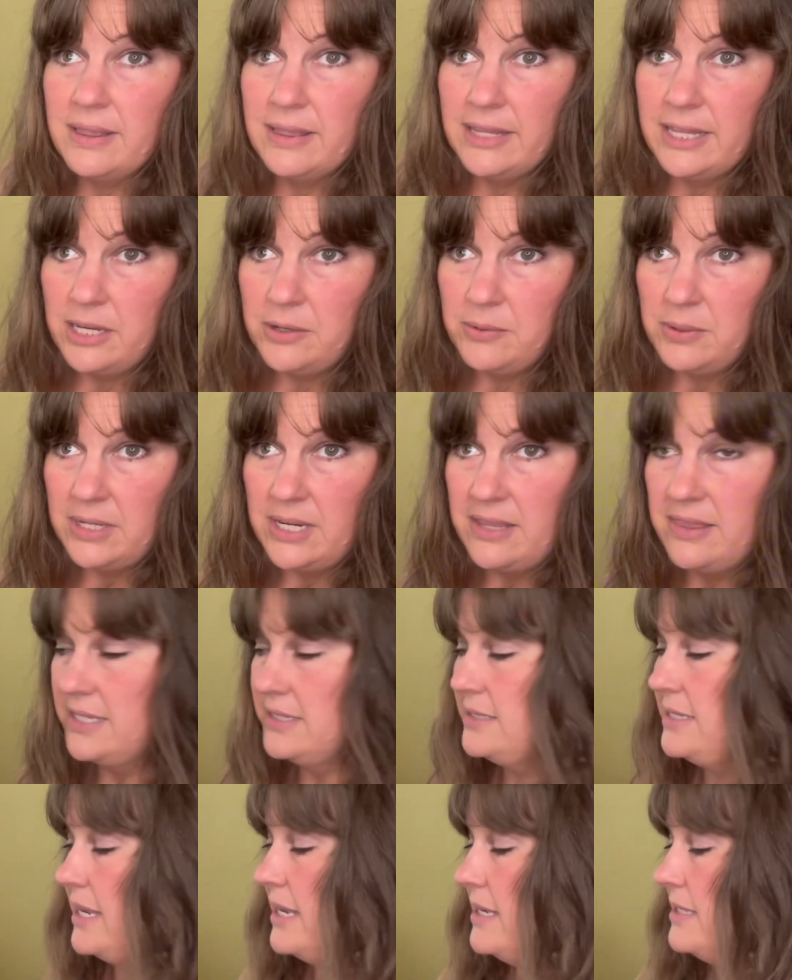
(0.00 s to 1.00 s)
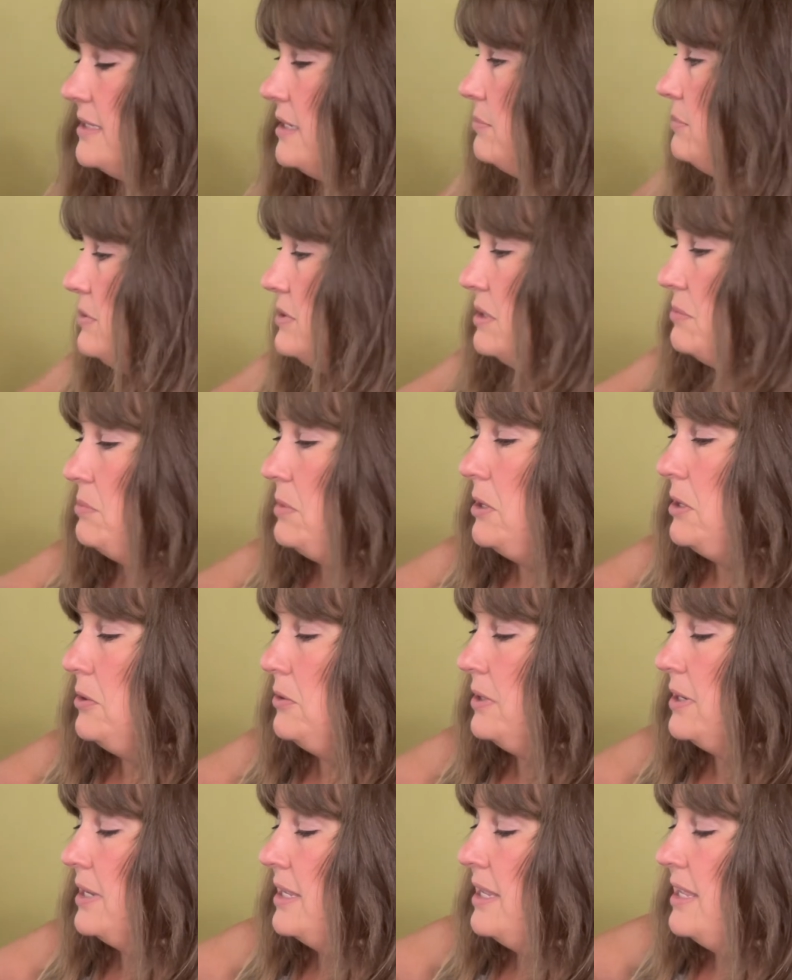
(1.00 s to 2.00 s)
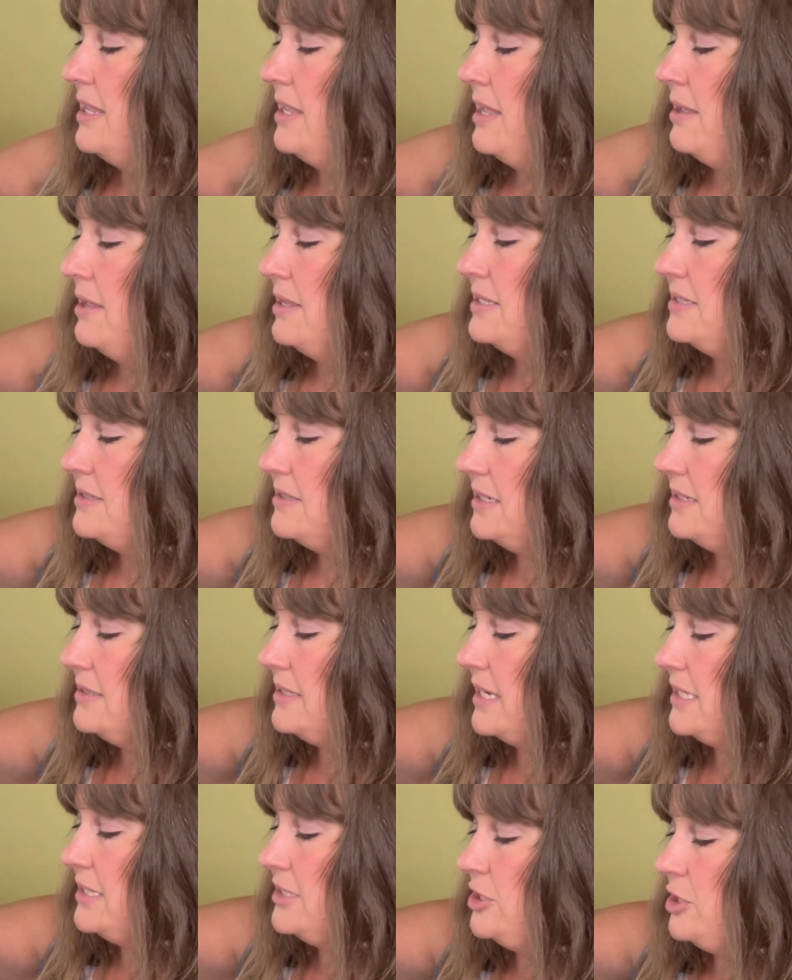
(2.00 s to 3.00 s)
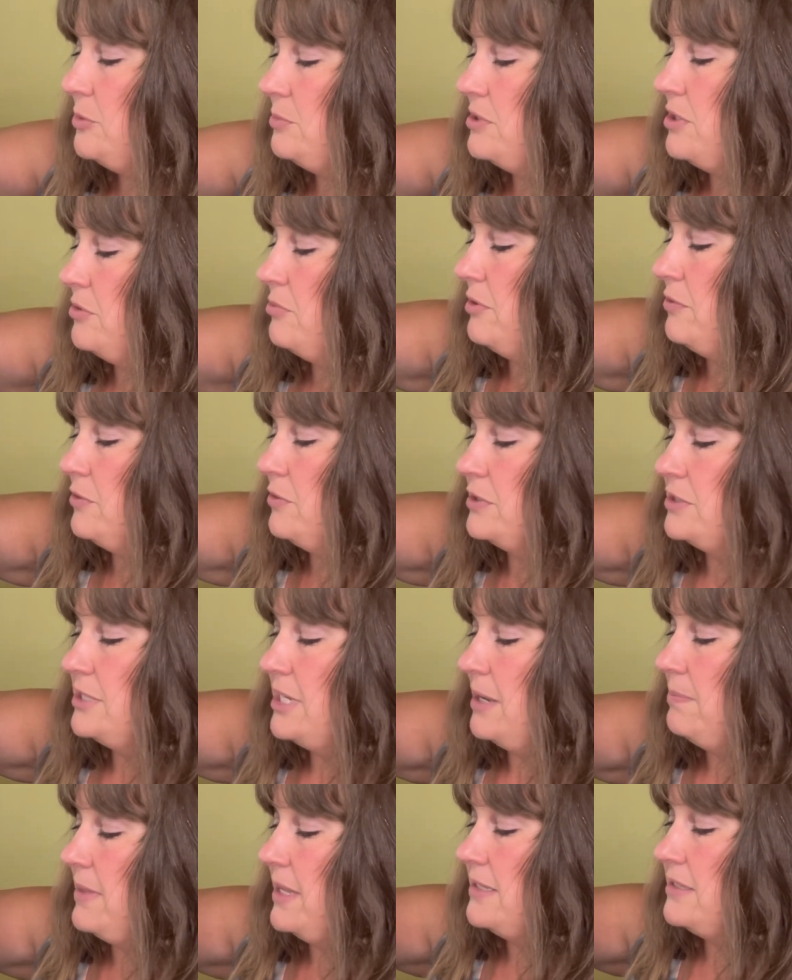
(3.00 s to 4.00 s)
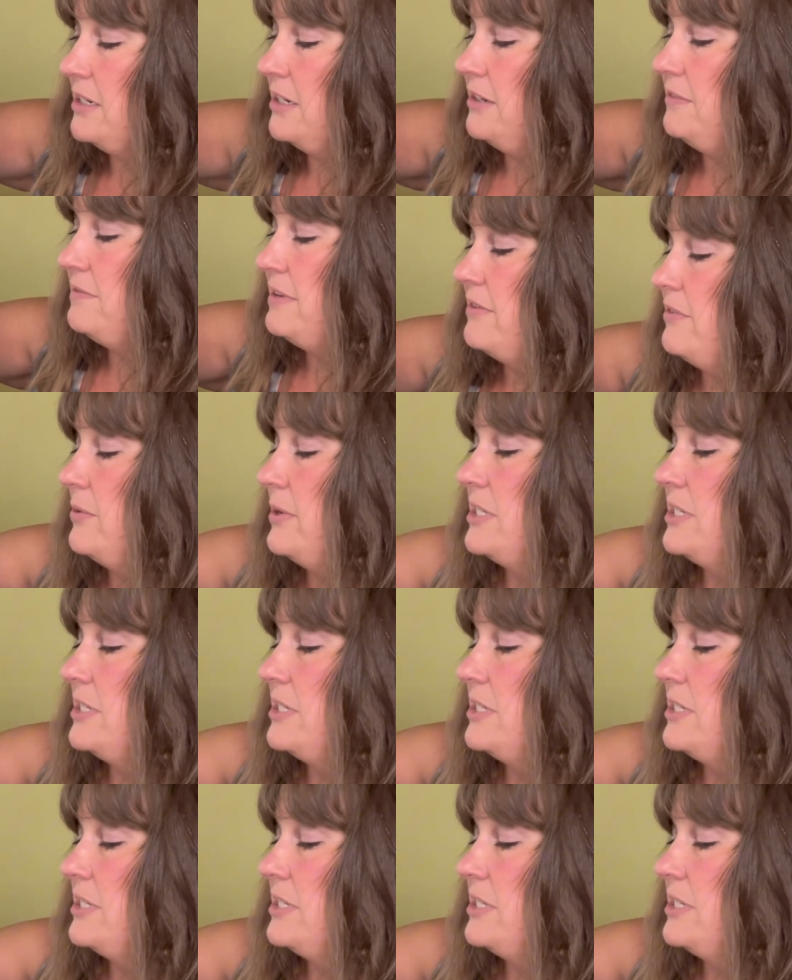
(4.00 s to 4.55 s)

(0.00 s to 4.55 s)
liquid. In this case, I'm using milk. 6 ice cubes to 3/4 cup. That's our favorite